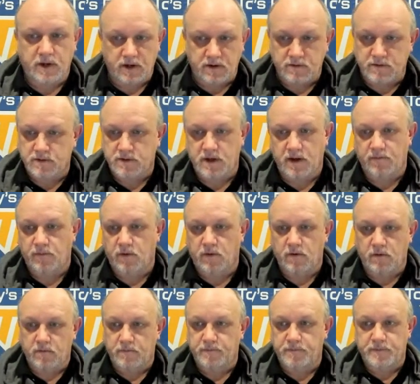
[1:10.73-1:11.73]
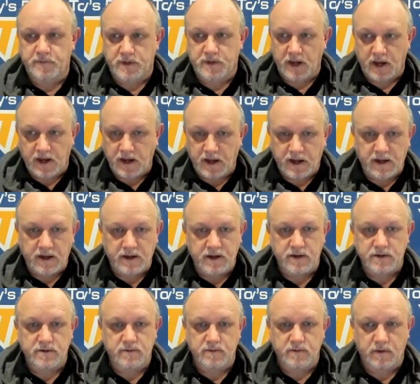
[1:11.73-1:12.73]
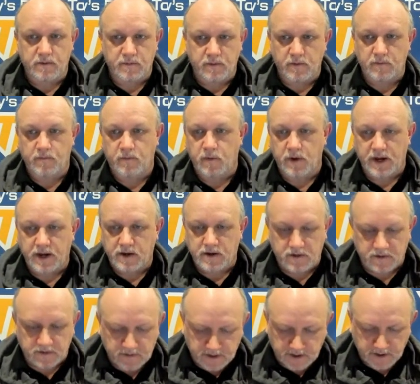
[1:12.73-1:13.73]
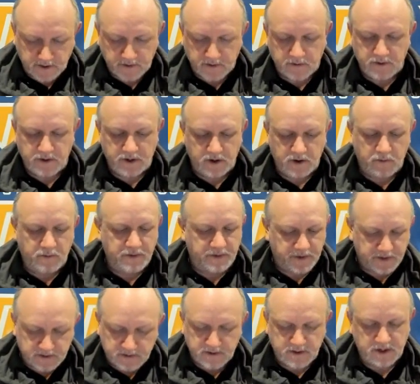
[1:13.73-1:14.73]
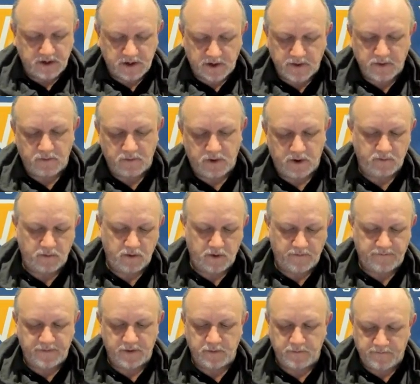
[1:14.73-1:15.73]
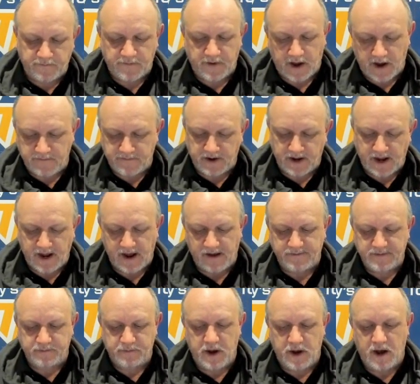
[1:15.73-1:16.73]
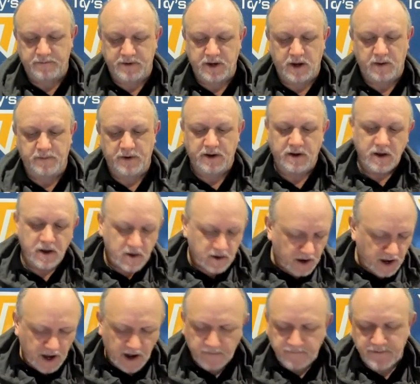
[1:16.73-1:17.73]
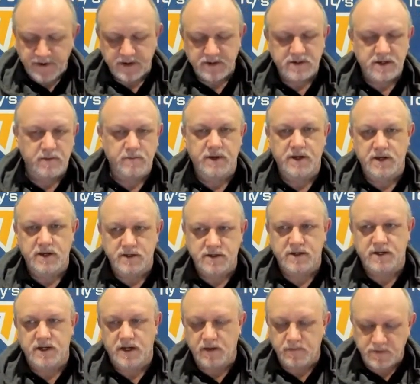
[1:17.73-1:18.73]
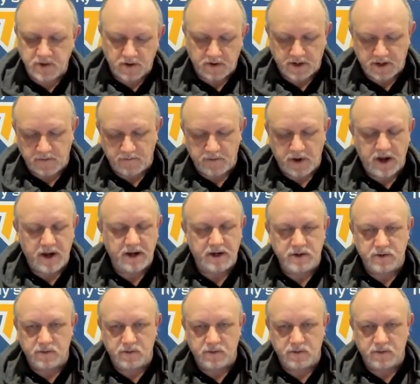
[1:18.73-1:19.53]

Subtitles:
several days, a week or two, you know, but this was another one where a few 5.5s popped up. And Obviously because the teams are a combined